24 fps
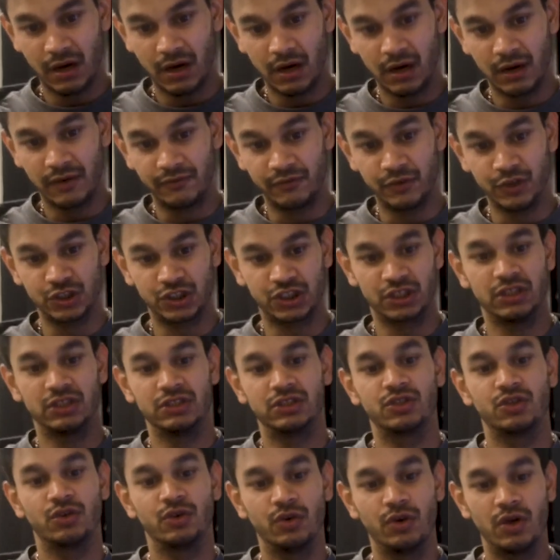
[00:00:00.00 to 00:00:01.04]
uh,
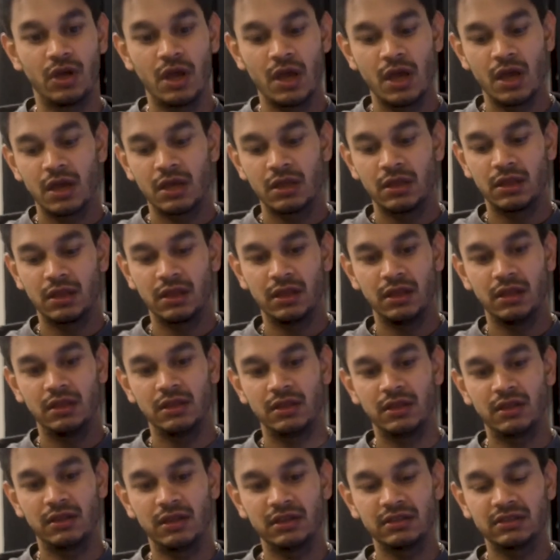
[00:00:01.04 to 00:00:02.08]
version. So the,
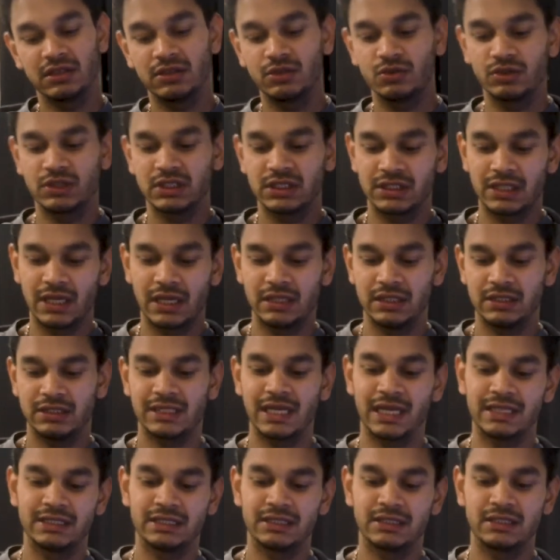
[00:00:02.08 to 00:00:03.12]
the thing to note is that the
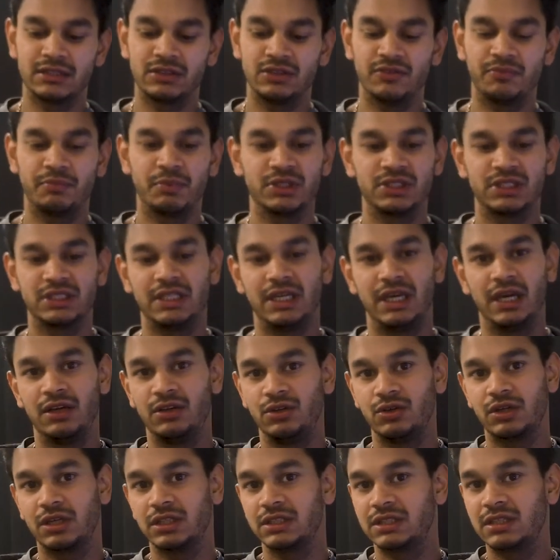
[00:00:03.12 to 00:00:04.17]
settings that you've put in here,
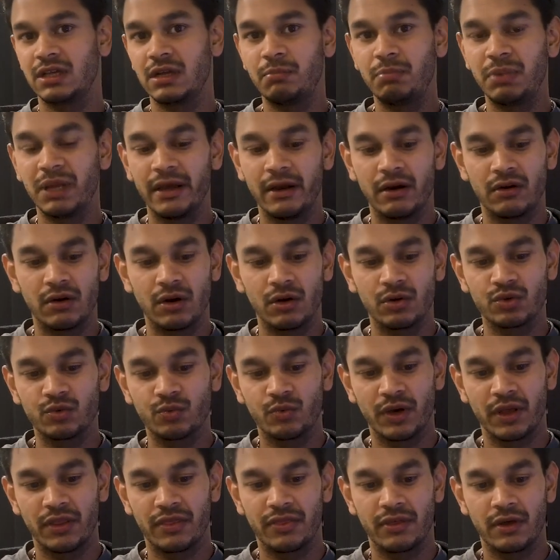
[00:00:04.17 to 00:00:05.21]
you can still play
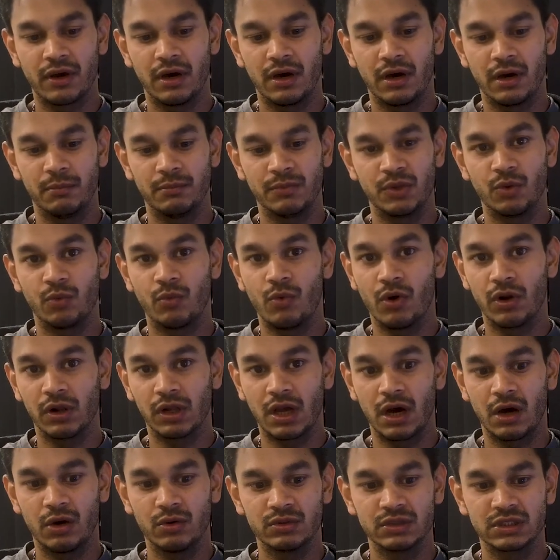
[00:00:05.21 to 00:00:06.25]
around with um, your
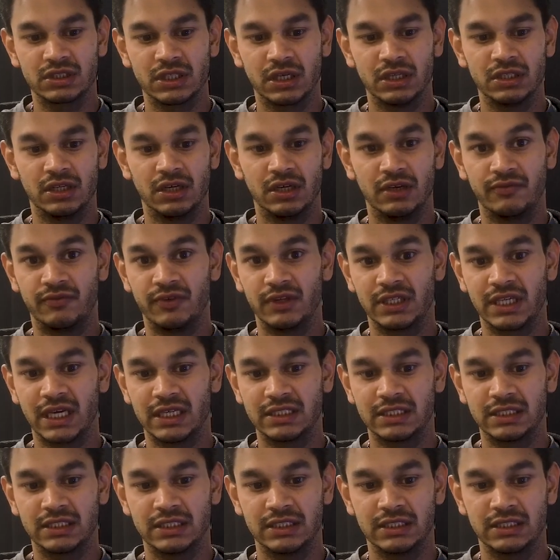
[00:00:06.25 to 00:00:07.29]
wall counts and your infill
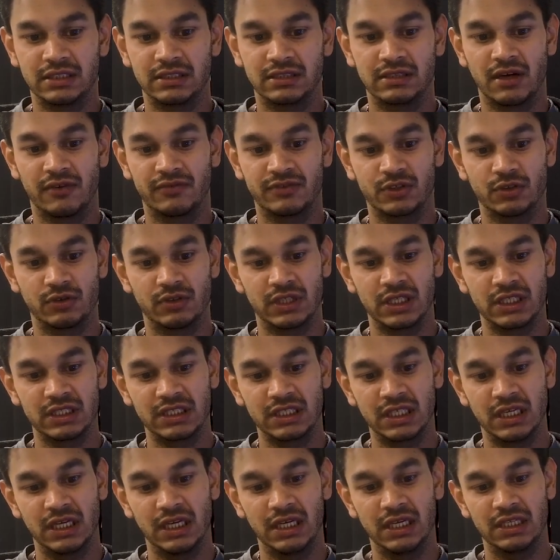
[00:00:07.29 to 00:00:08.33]
densities and stuff. So
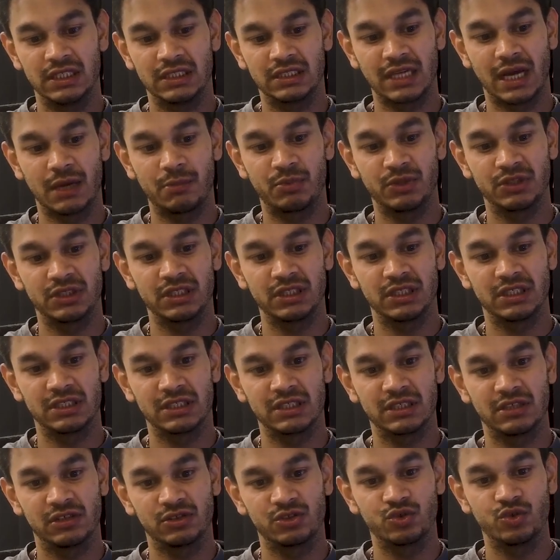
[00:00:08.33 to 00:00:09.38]
this is, I printed
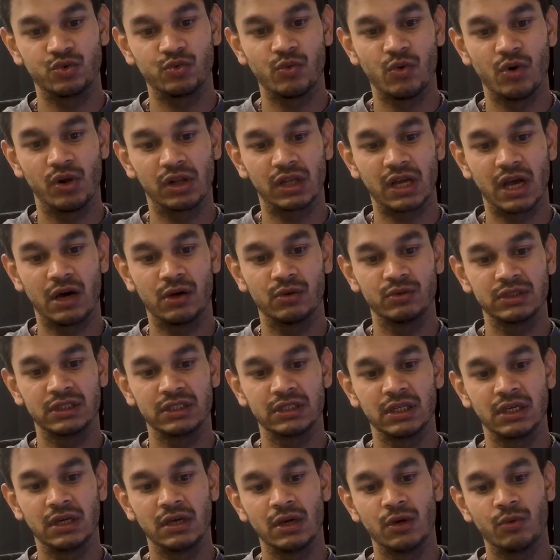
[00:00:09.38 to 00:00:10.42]
this at a two wall
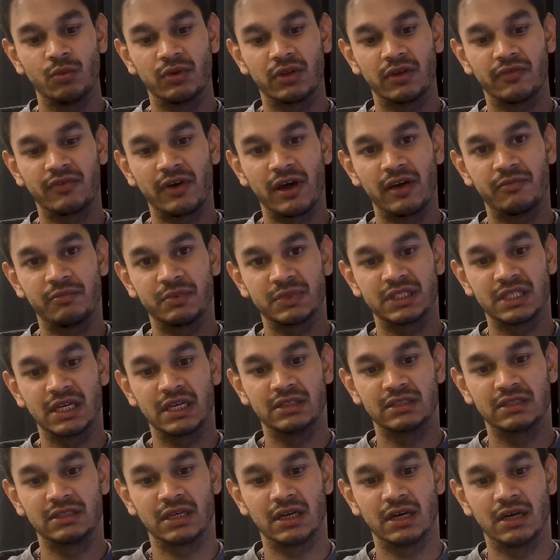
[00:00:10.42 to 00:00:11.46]
count with a
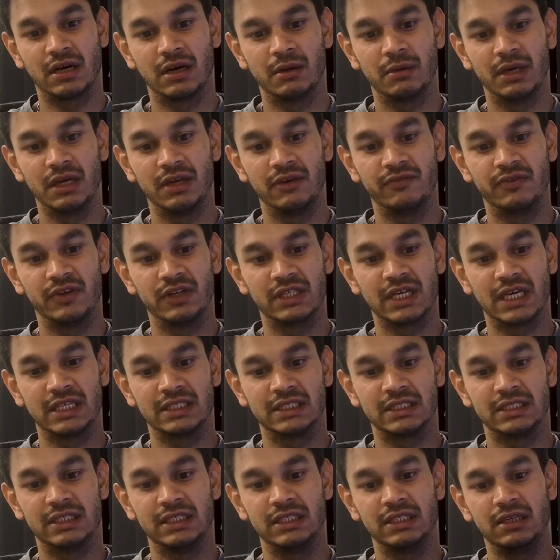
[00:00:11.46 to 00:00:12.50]
5% uh, infill
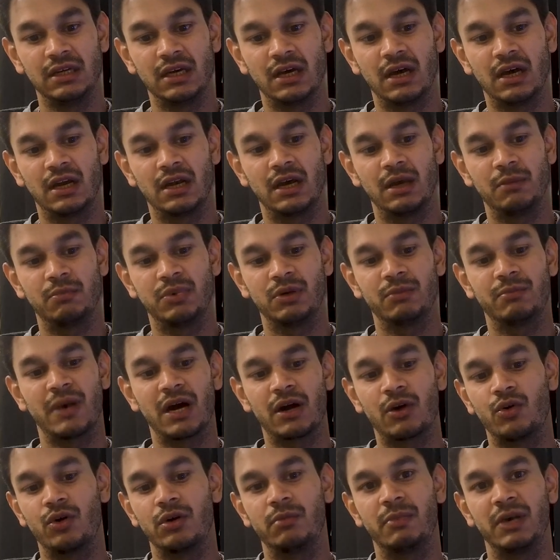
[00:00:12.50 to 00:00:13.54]
density and I put
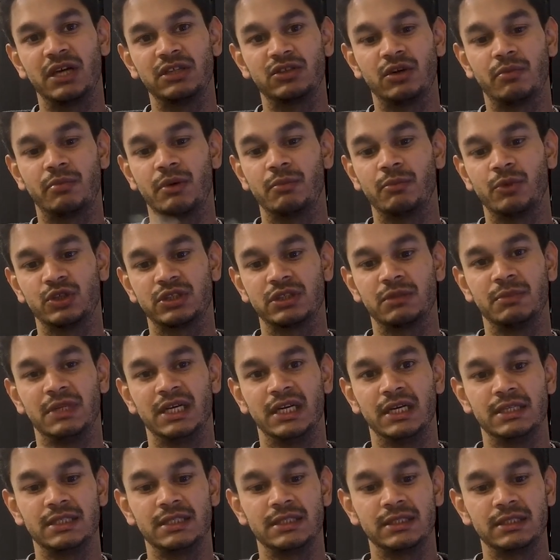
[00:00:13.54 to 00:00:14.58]
back on my top and bottom
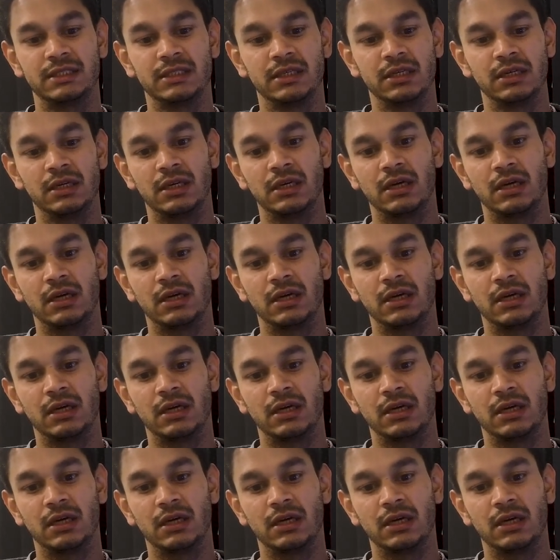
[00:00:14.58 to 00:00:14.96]
layers